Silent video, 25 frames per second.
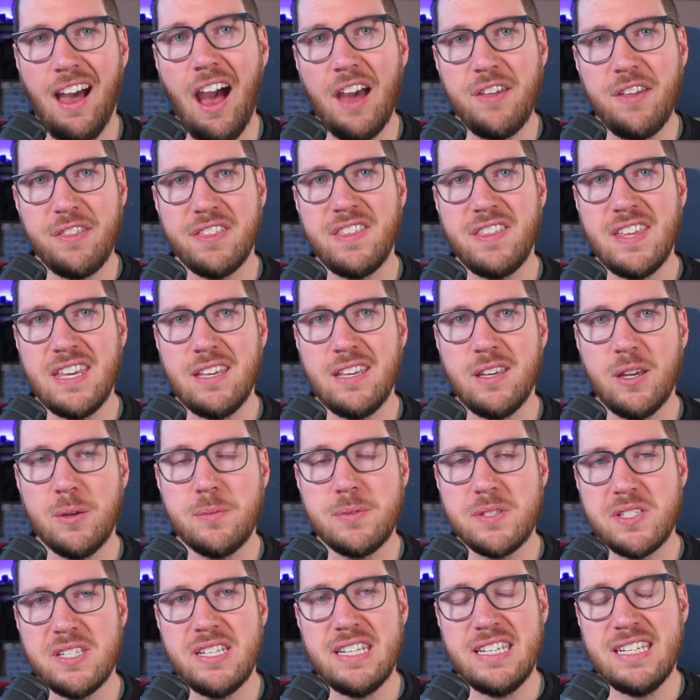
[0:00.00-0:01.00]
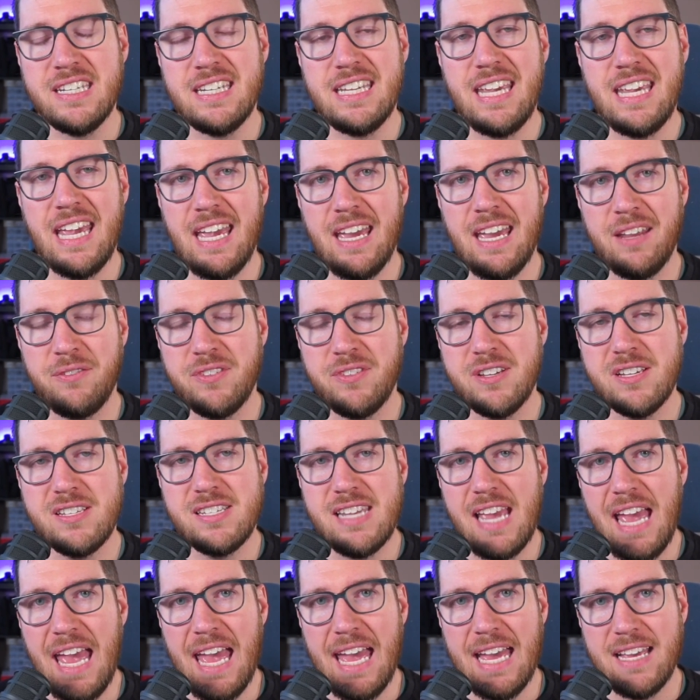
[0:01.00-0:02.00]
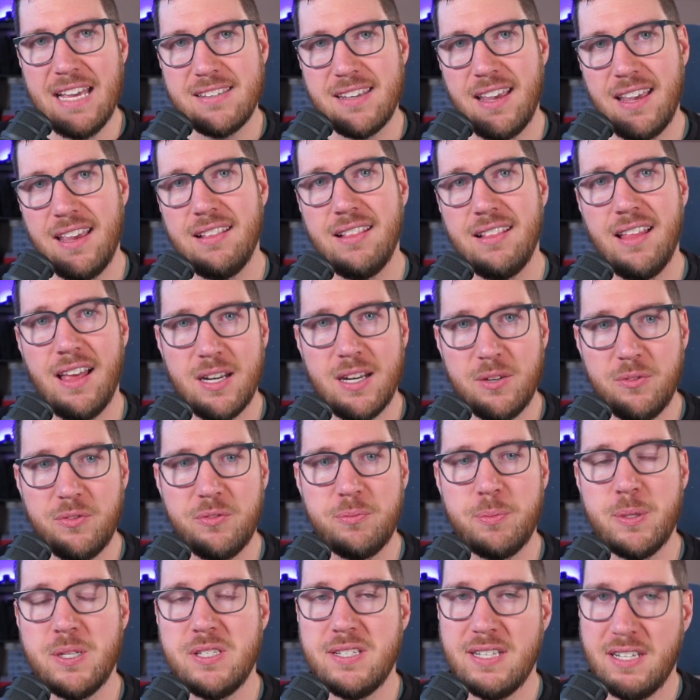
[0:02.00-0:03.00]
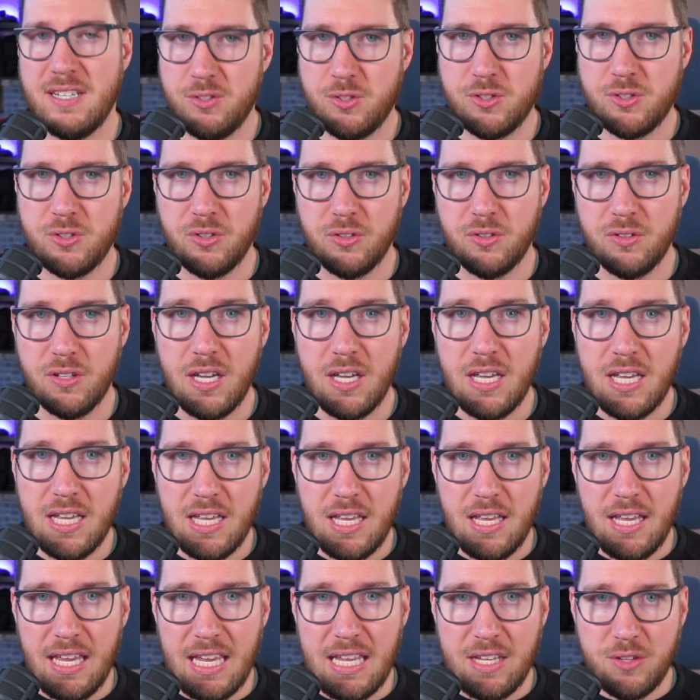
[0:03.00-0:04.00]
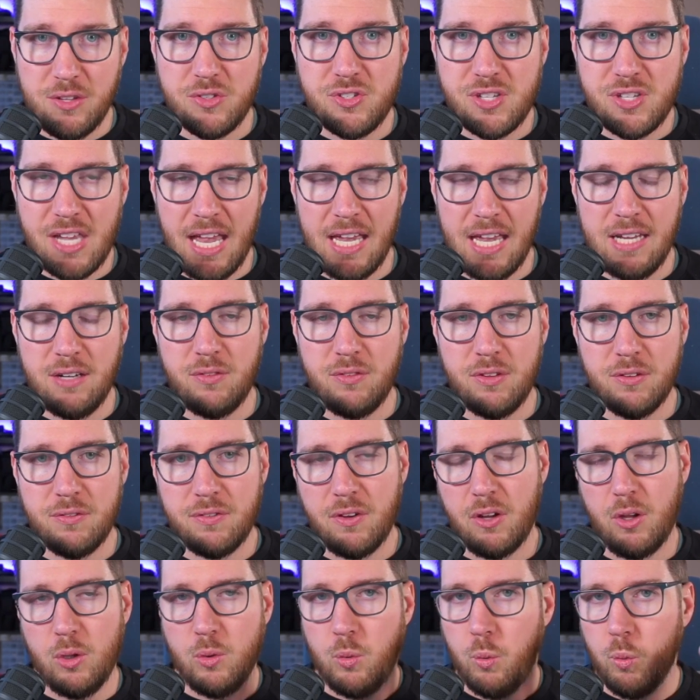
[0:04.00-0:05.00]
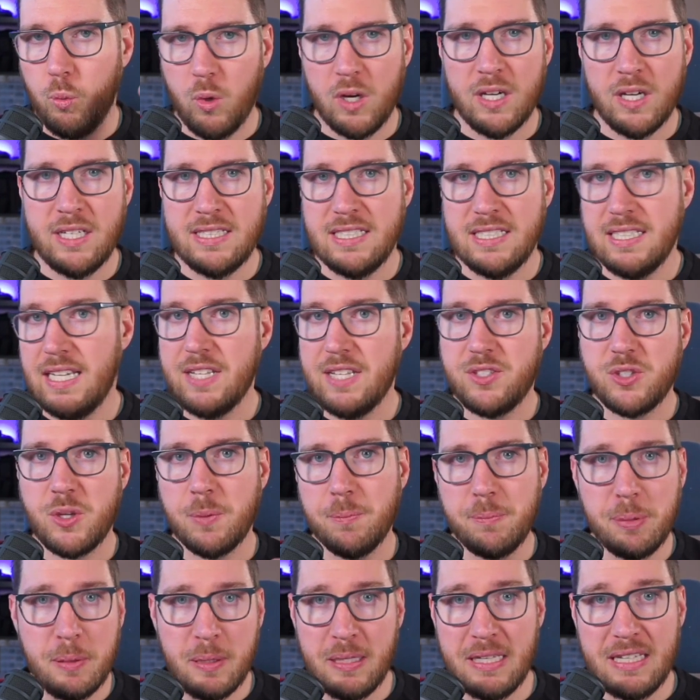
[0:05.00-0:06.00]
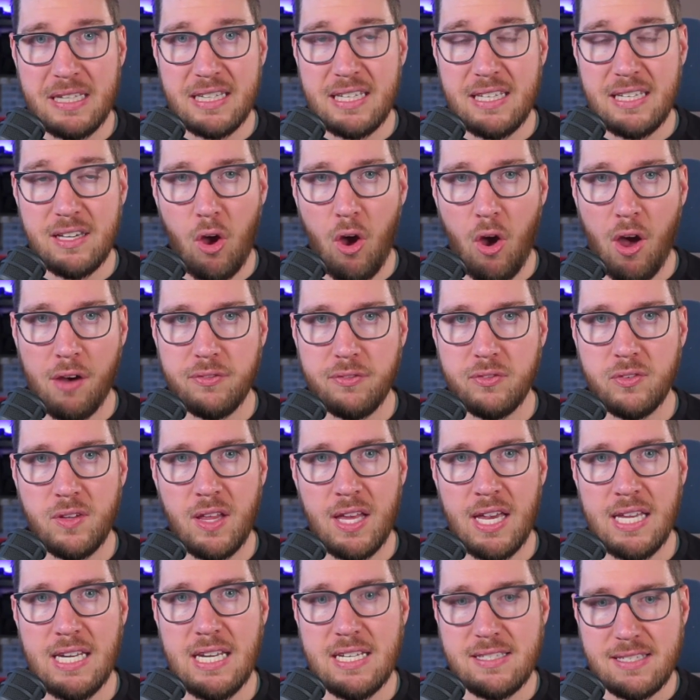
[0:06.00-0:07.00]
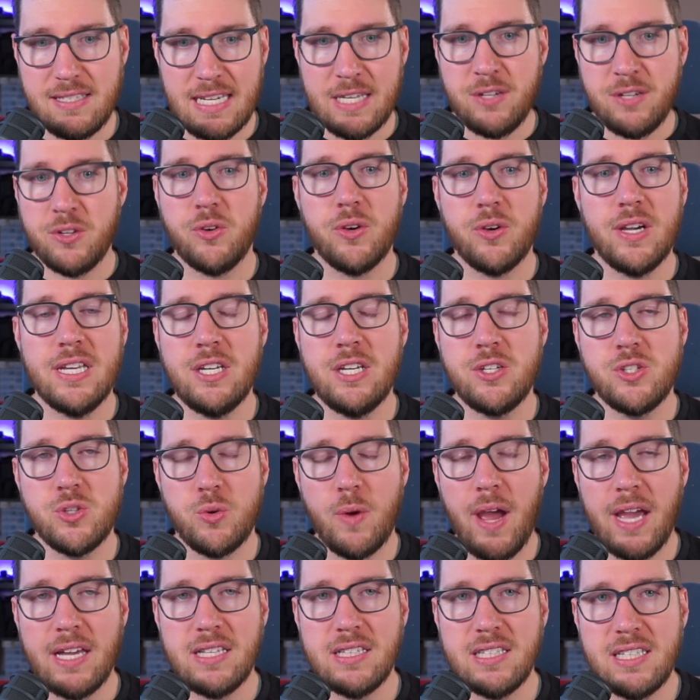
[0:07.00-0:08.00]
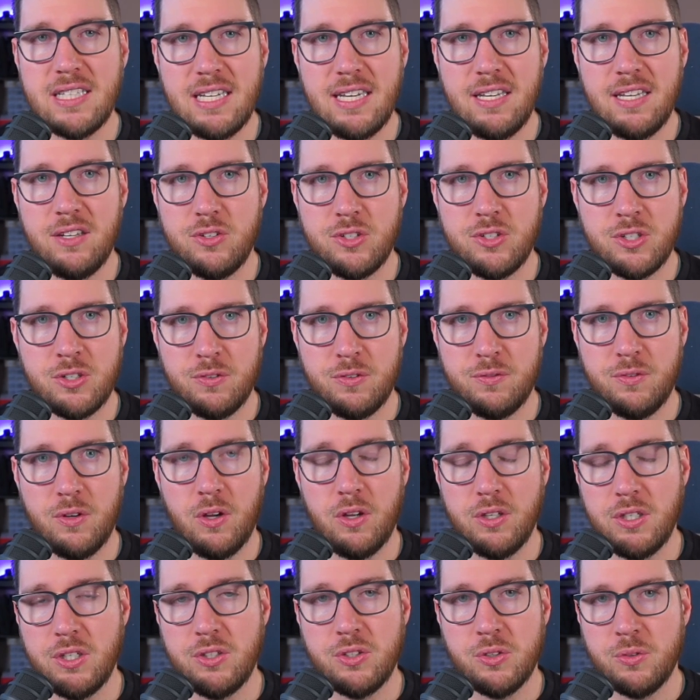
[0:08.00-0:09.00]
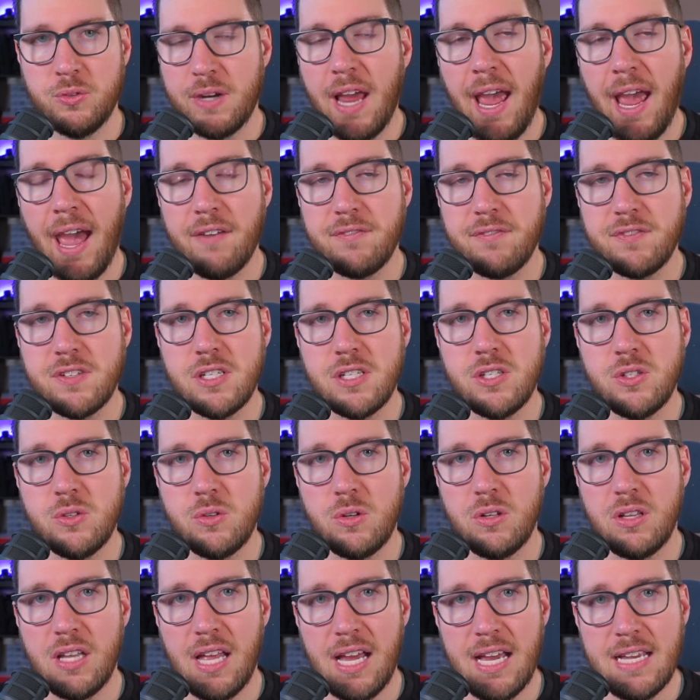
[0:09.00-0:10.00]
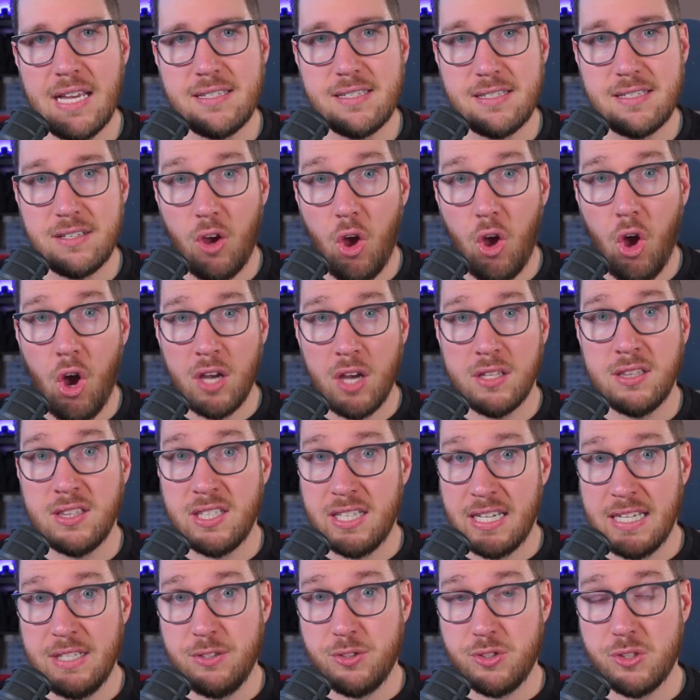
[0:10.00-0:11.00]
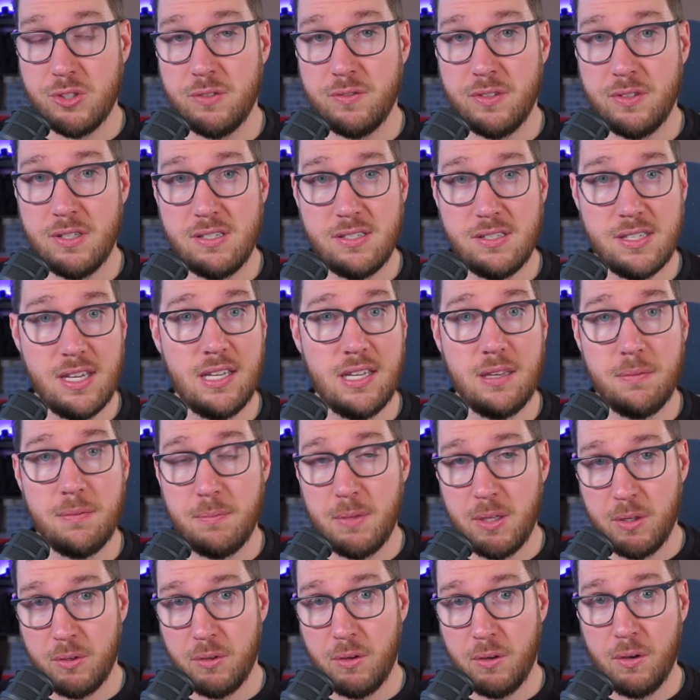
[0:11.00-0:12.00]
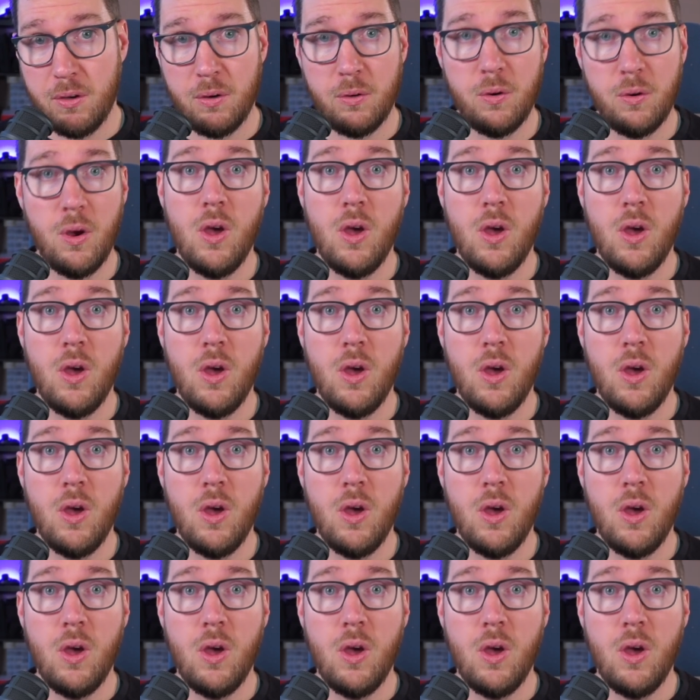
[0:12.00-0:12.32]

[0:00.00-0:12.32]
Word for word: I think Obsidian Canvas has a lot of potential inside of the vault. One, it's completely offline. It's integrated directly into your vault. You don't have to utilize an online service like Miro